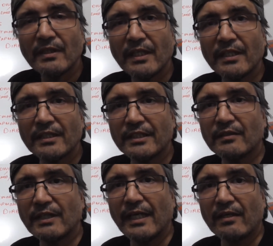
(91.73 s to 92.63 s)
in
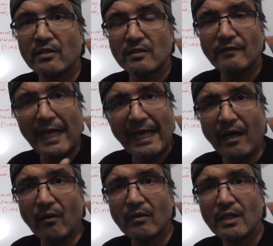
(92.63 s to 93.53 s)
the UK because of
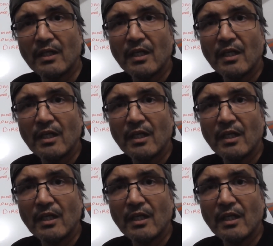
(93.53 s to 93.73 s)
how